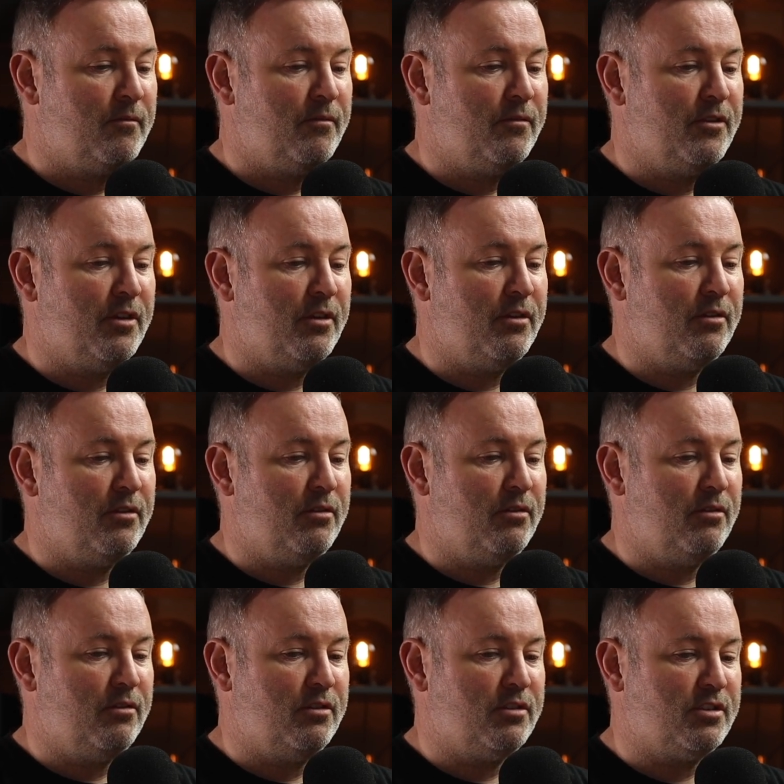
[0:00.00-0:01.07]
that
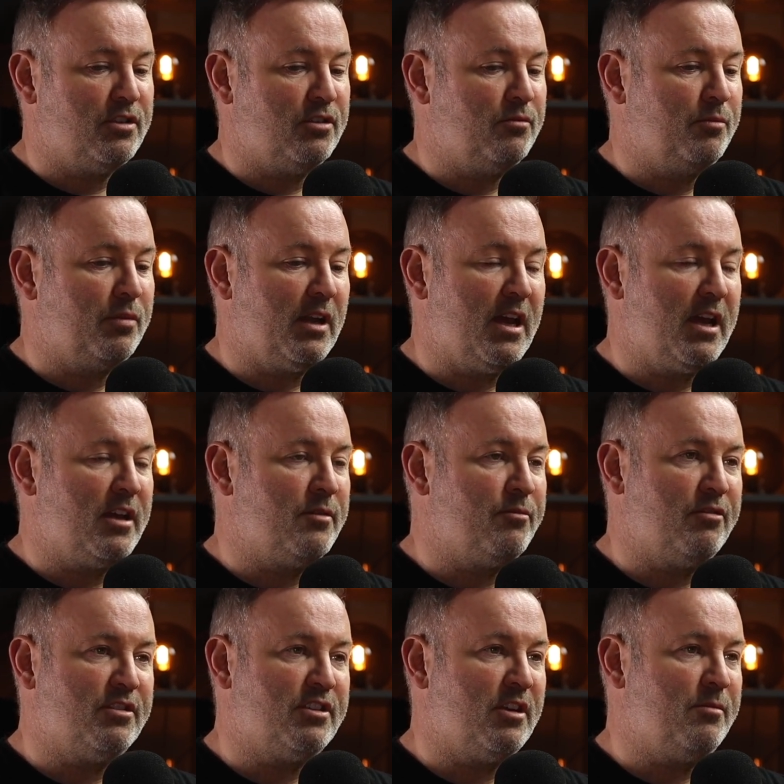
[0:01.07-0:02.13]
still play and
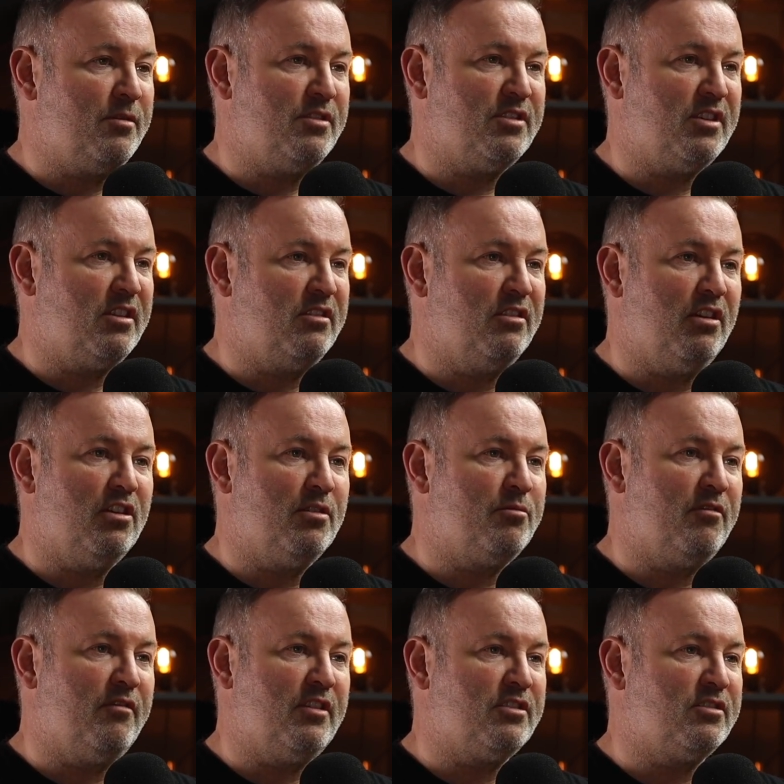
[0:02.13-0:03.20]
appreciate music, not at a
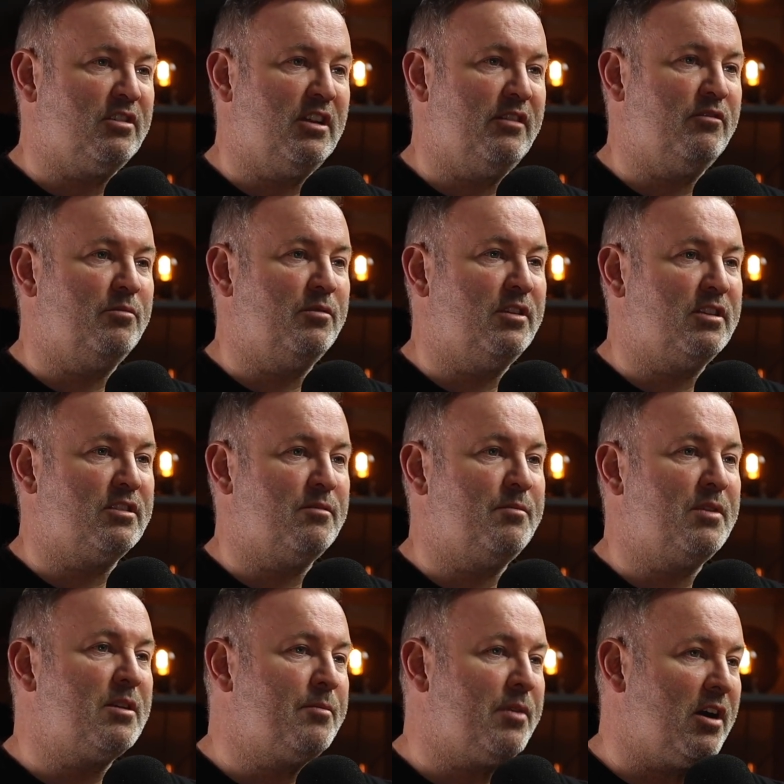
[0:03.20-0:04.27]
professional level, but it's a
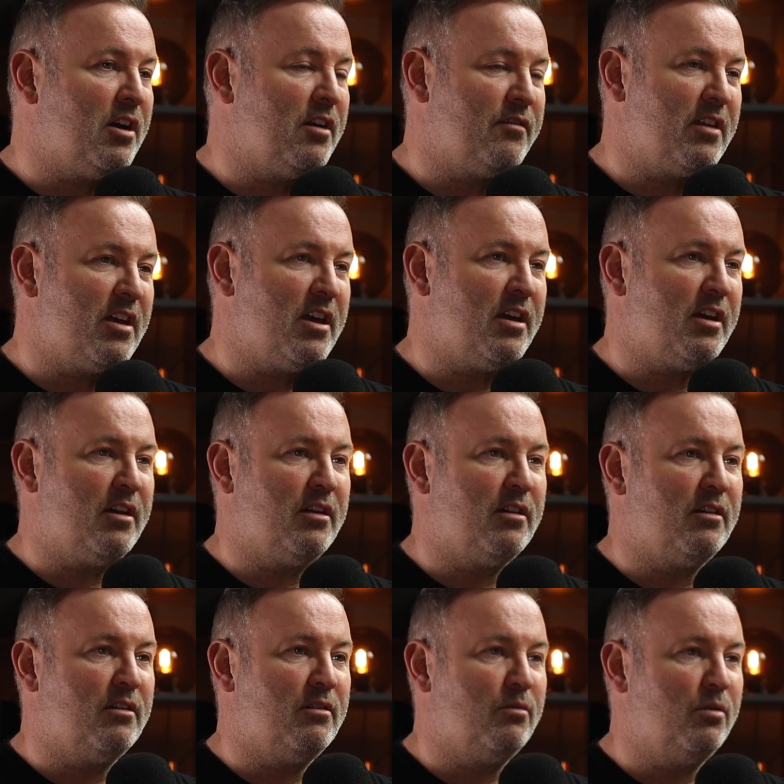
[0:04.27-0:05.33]
big part of their
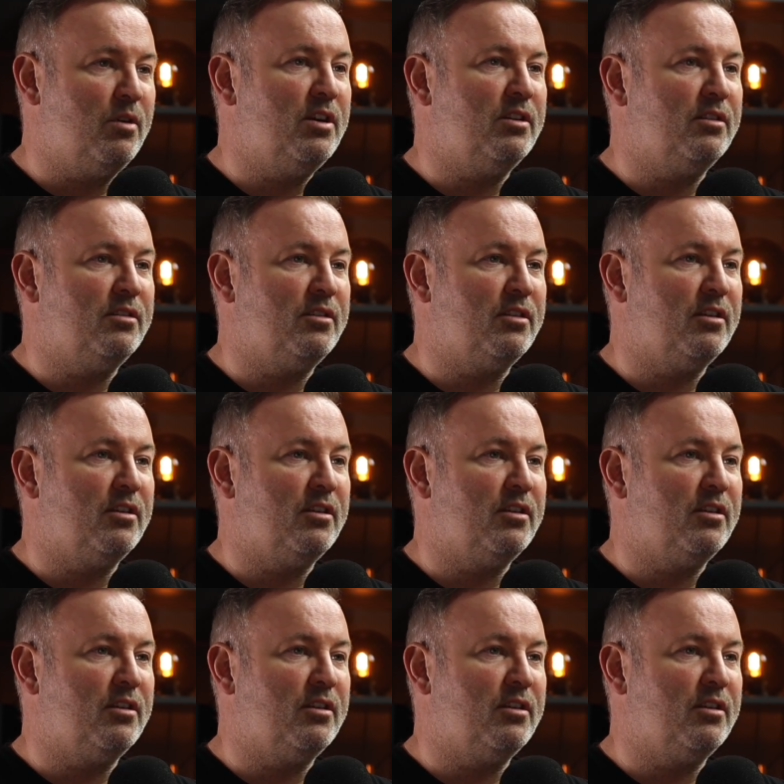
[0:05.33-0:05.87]
world.